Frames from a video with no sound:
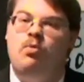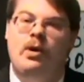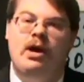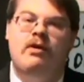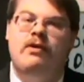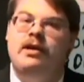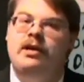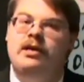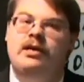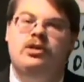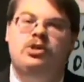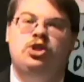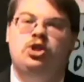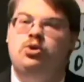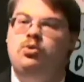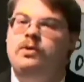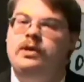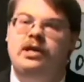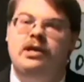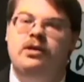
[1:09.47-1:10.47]
where he is,
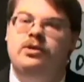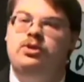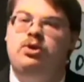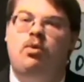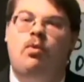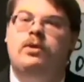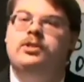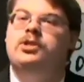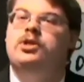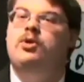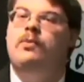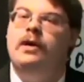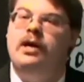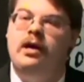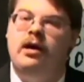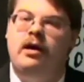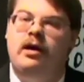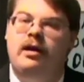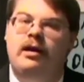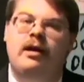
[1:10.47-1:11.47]
who he is, or what's going
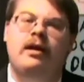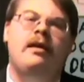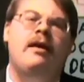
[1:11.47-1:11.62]
on.